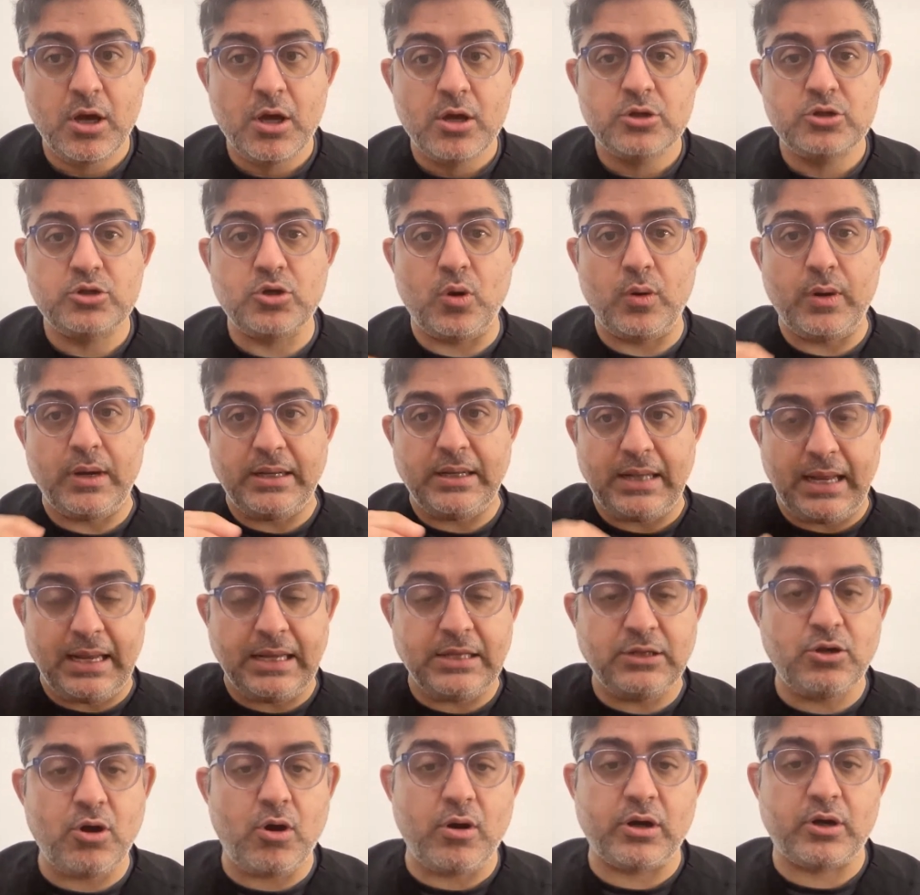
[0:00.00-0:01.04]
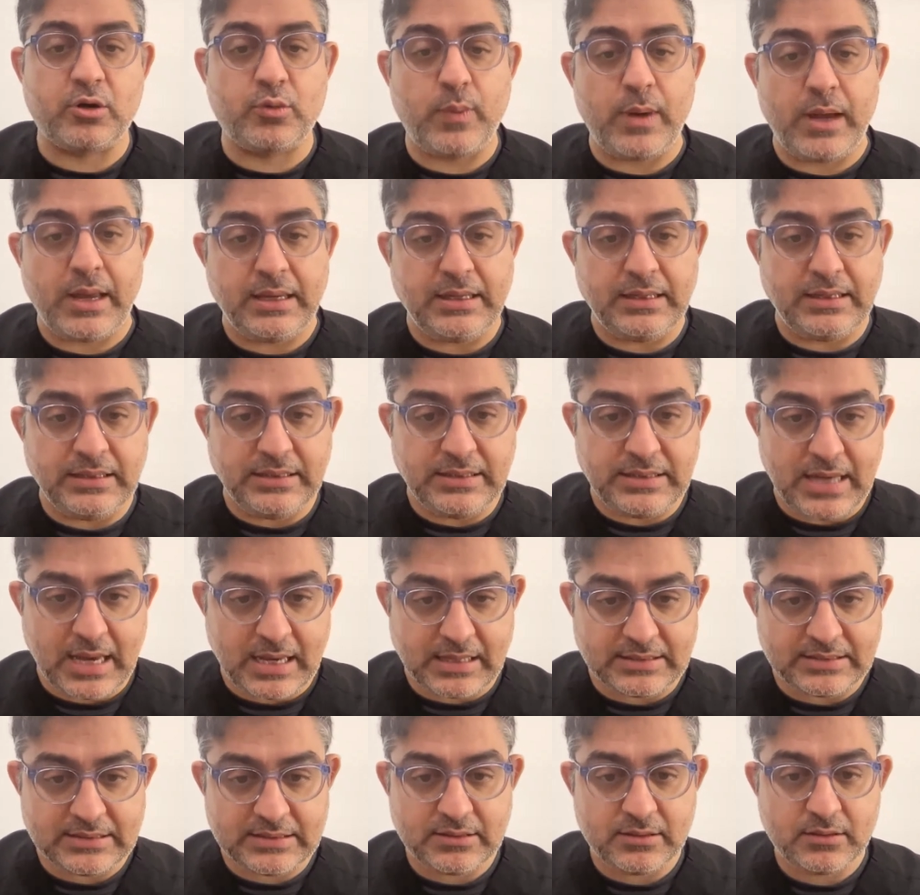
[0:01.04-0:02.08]
So in an indirect way,
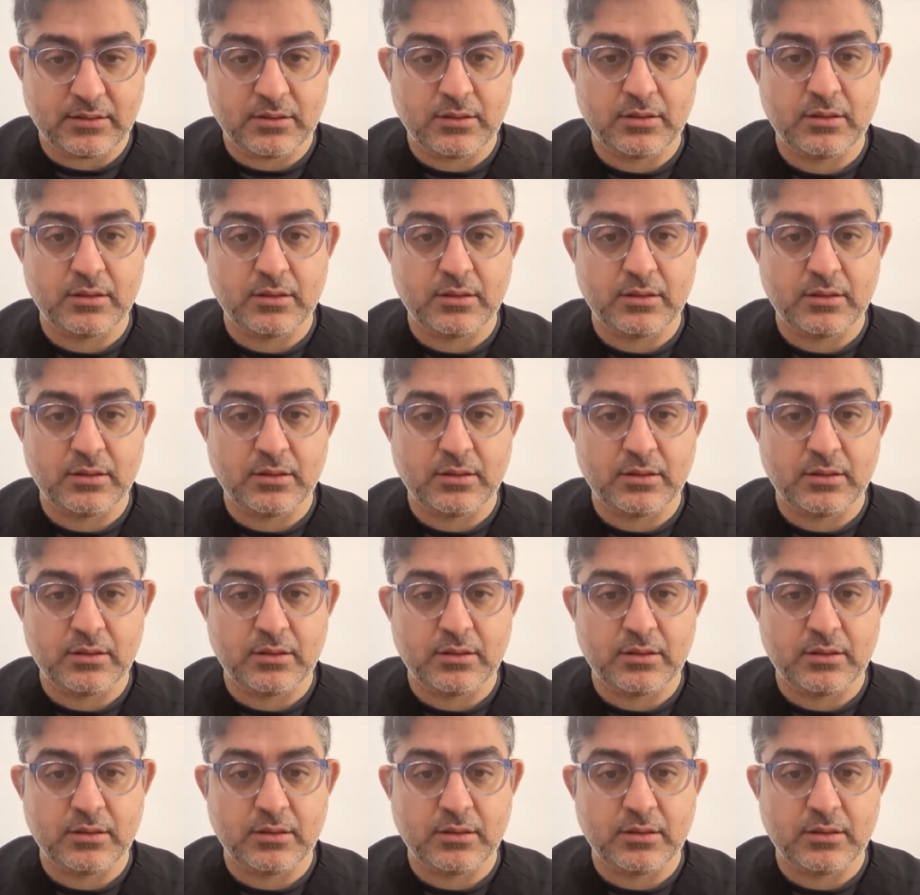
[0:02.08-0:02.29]
yes.